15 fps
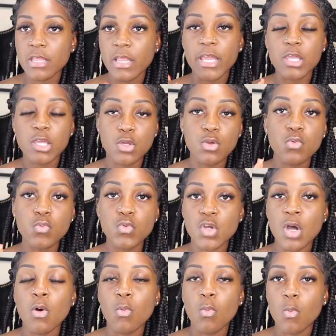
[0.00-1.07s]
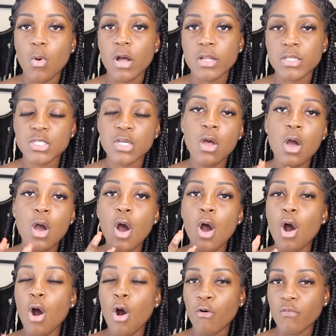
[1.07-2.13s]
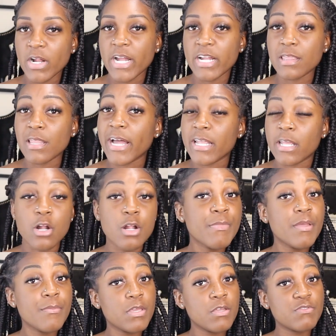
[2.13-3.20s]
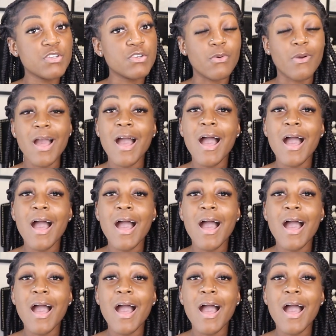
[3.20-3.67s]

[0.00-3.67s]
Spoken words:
Like you don't want overhead lighting, or maybe you do.